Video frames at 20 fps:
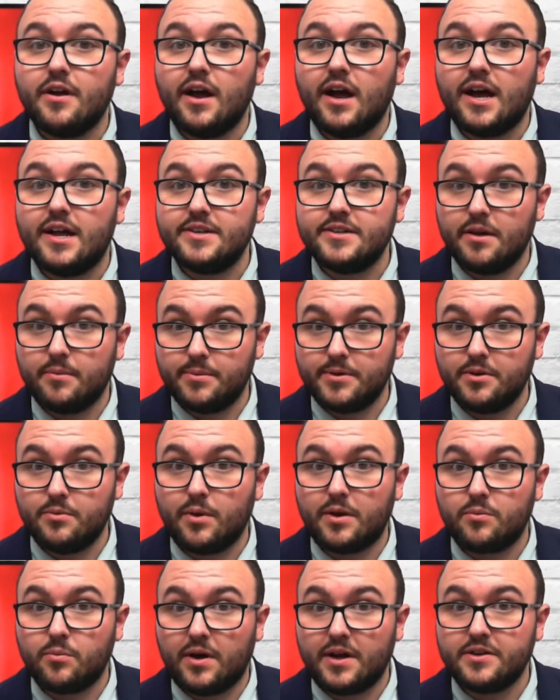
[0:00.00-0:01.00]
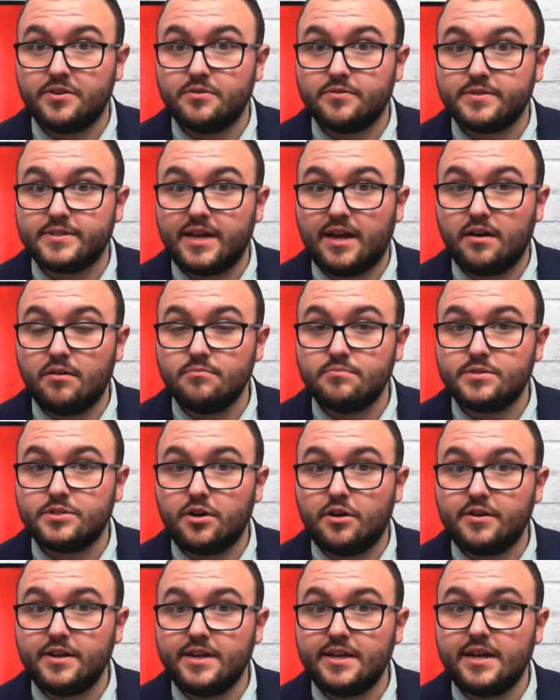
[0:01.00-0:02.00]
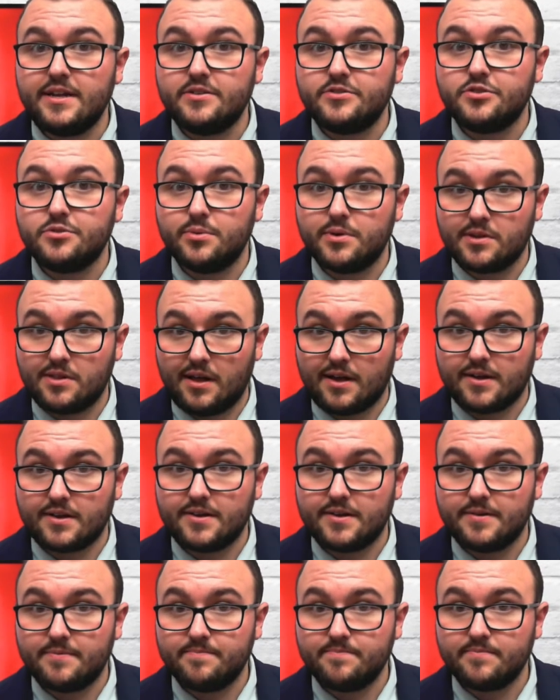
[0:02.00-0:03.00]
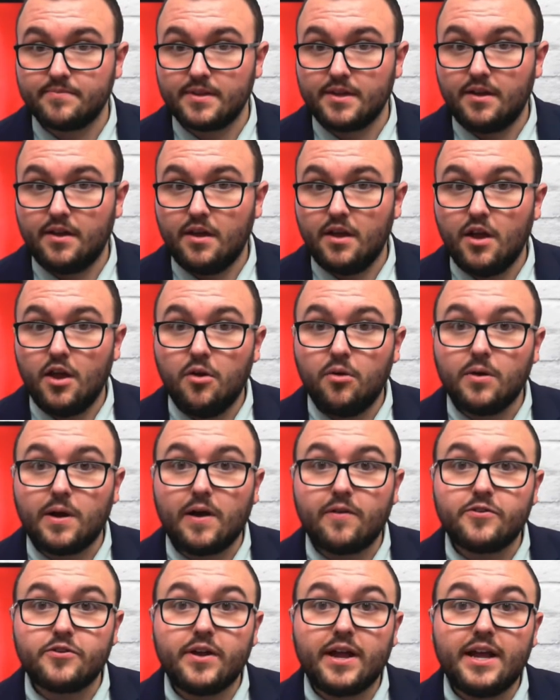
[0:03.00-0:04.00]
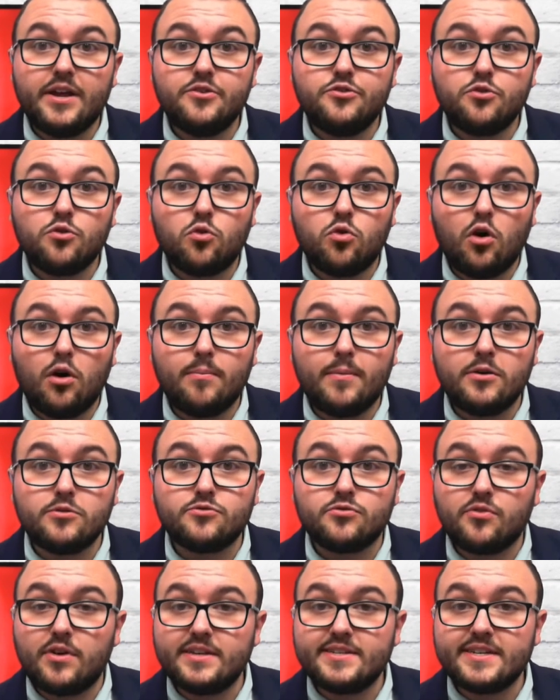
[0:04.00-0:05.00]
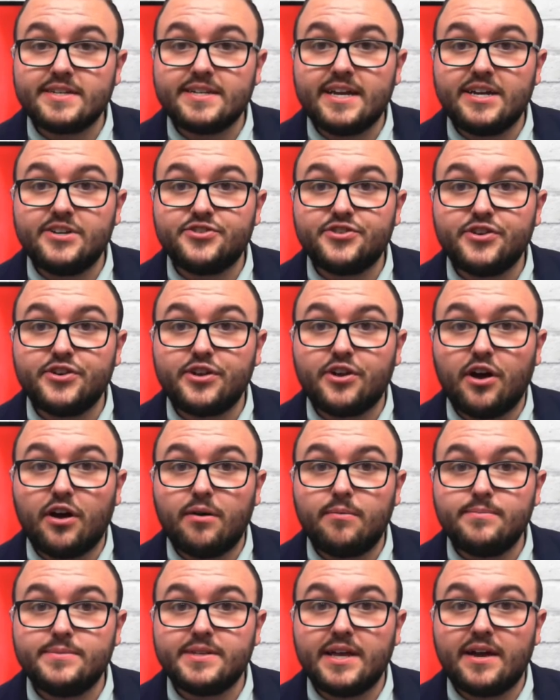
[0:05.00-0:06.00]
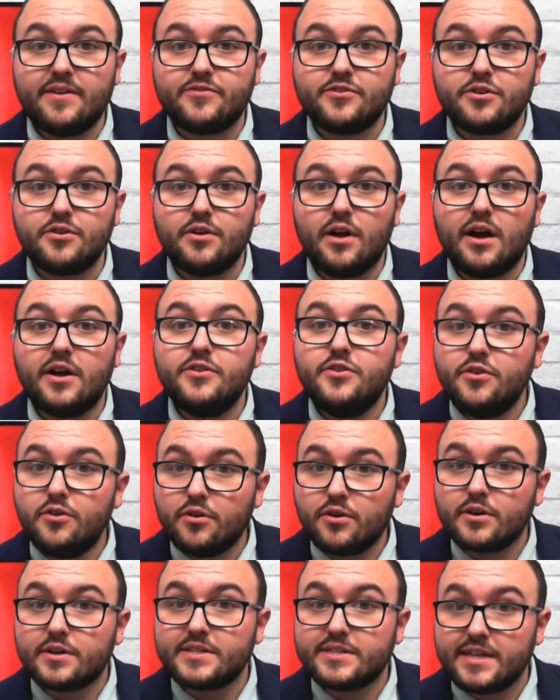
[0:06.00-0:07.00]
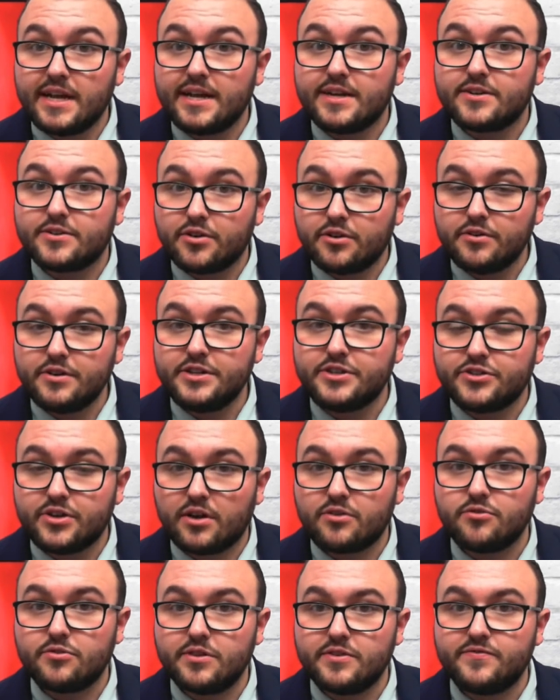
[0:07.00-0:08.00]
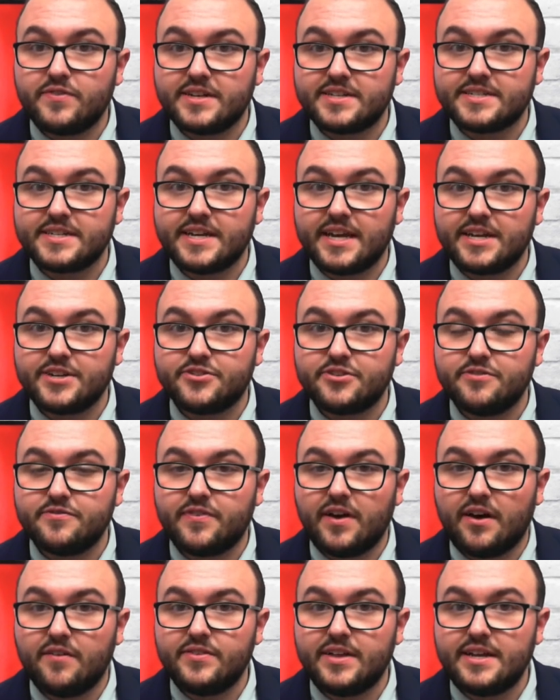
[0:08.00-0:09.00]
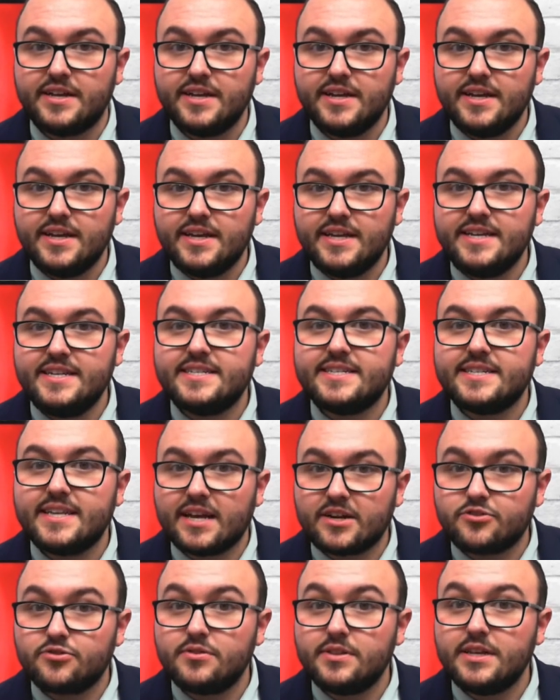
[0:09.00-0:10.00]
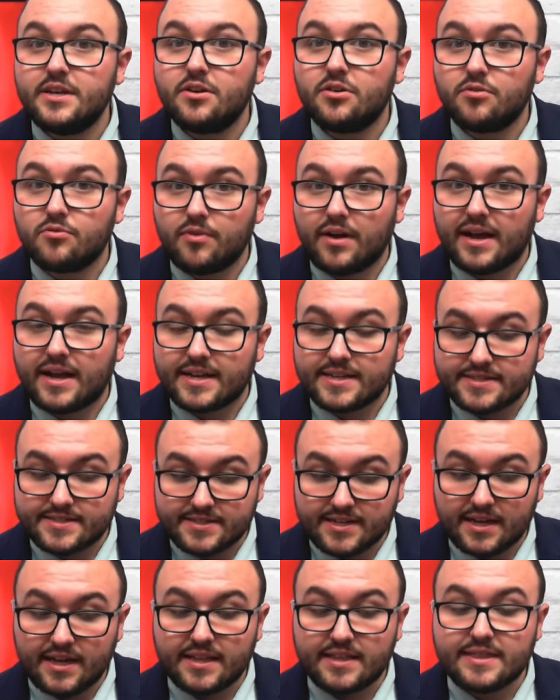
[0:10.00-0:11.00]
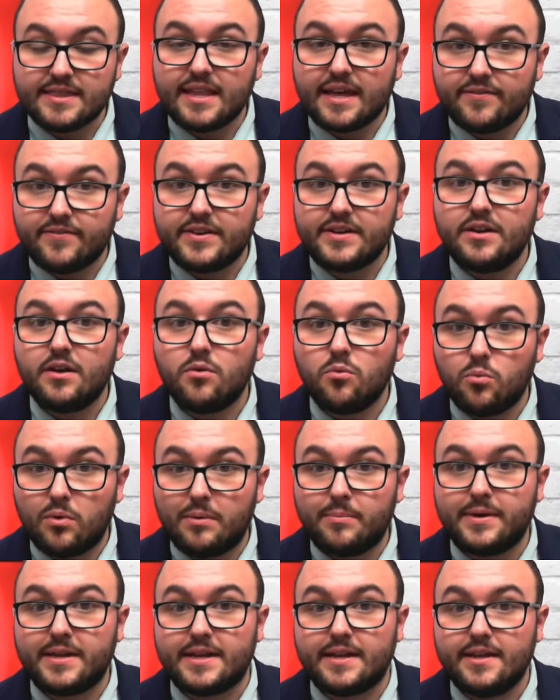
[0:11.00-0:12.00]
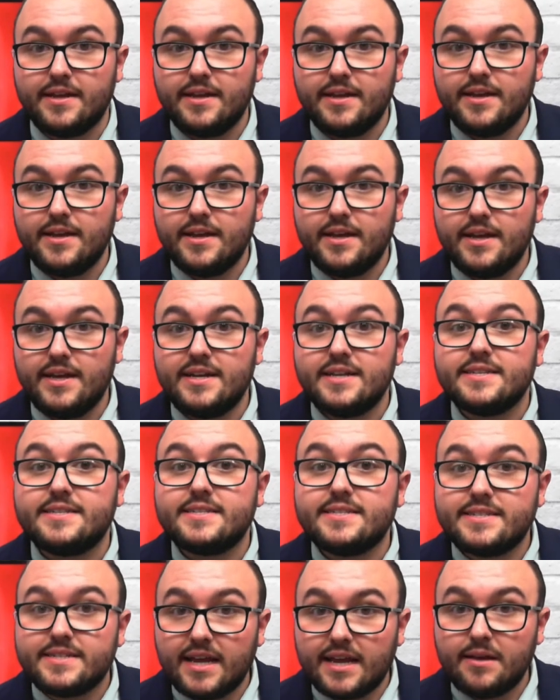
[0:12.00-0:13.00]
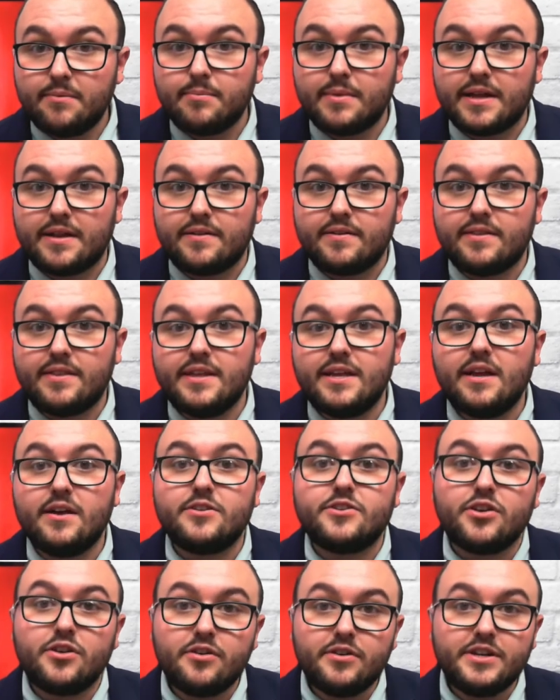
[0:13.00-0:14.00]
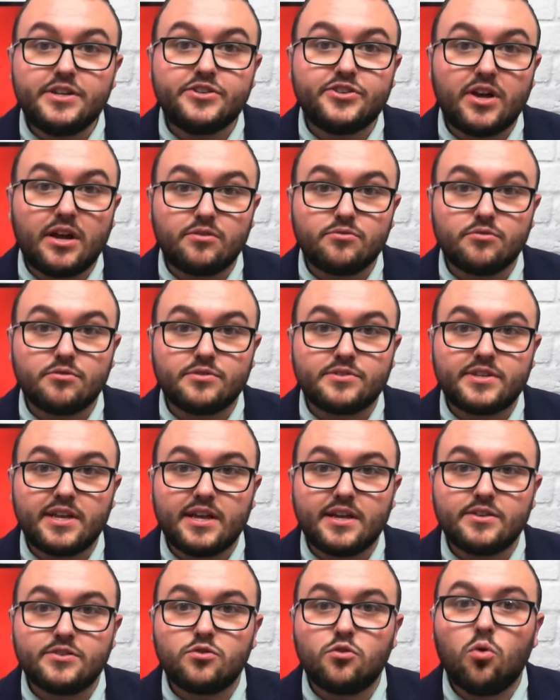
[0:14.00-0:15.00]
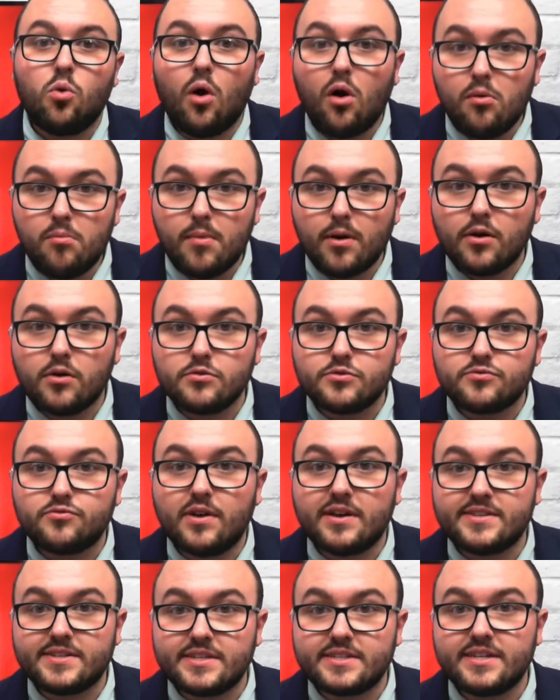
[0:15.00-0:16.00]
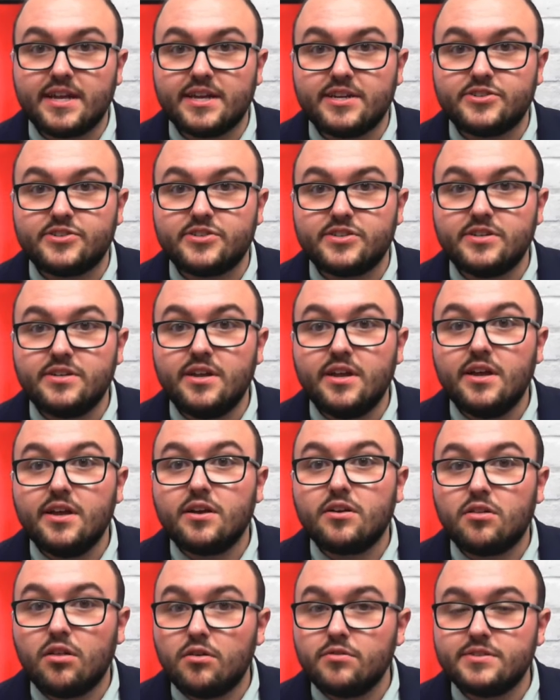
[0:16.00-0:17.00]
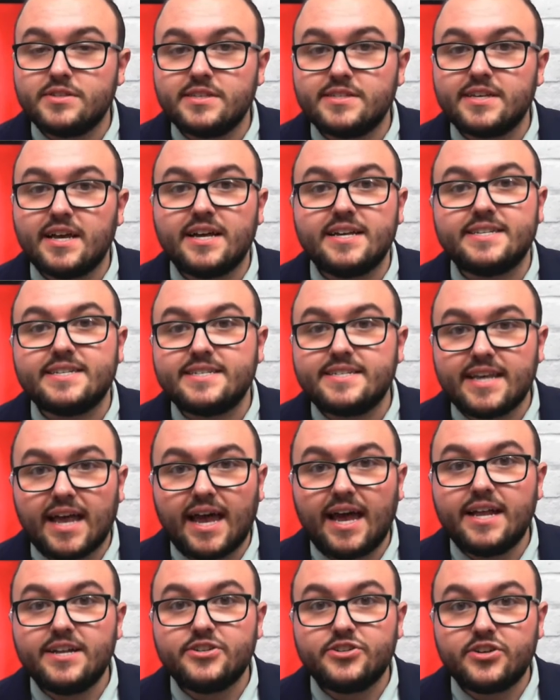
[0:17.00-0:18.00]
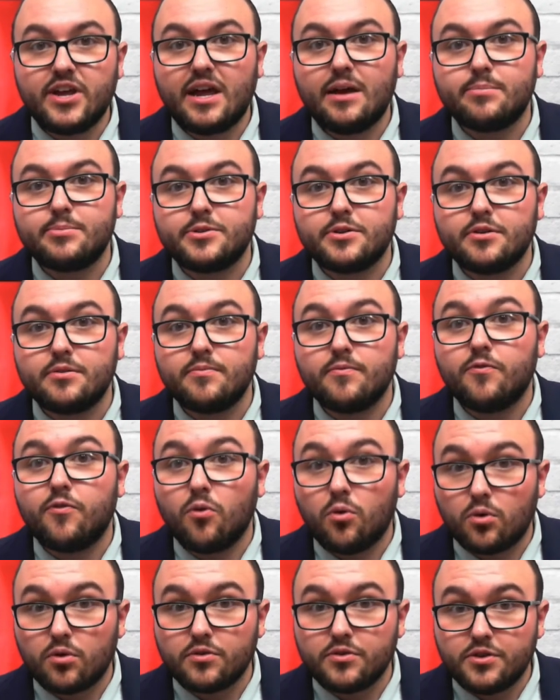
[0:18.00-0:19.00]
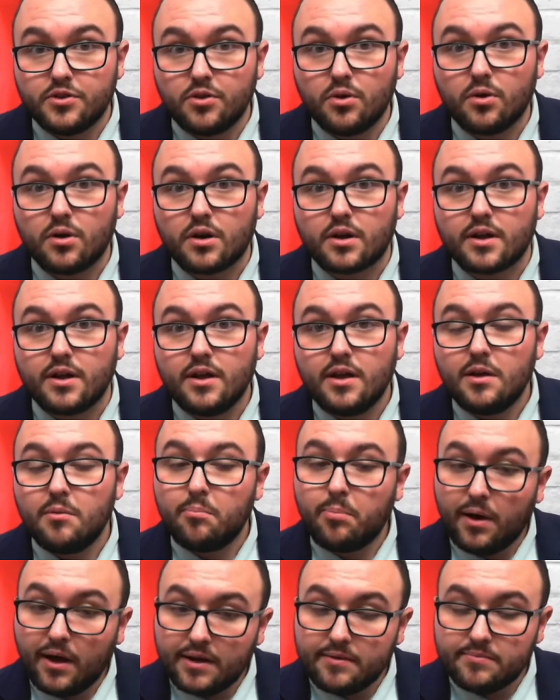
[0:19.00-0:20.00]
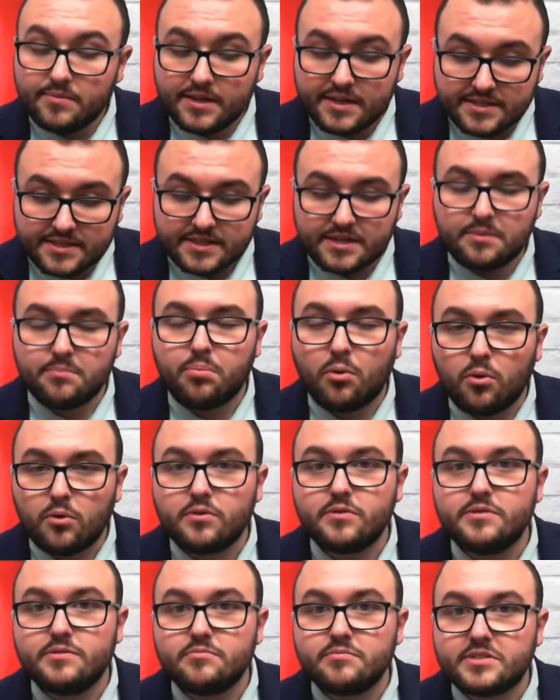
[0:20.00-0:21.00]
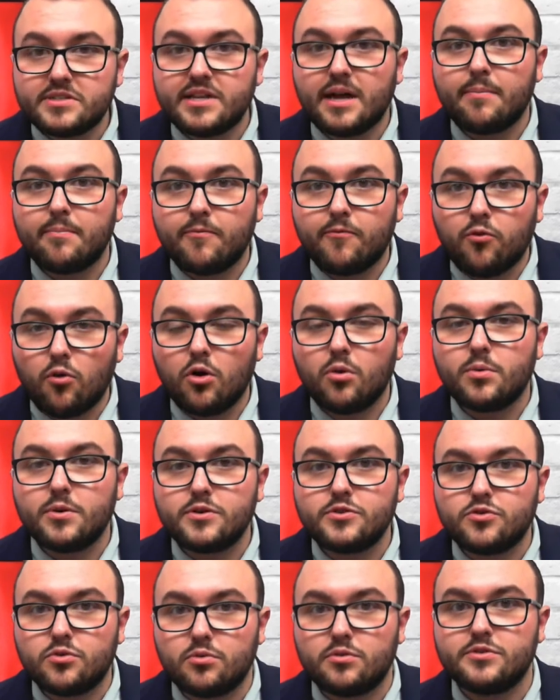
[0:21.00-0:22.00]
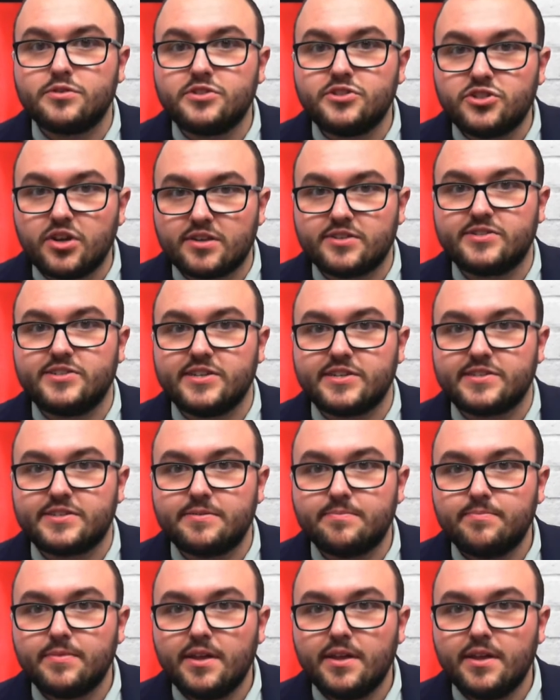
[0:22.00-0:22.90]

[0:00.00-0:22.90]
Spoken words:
on WNY News Now, starting at 2 o'clock. Well, Governor Andrew Cuomo's resignation comes after a New York State Attorney General investigation found that he sexually harassed 11 women. In a statement, the Attorney General says Cuomo's resignation closes a sad chapter for New York, but is an important step forward towards justice.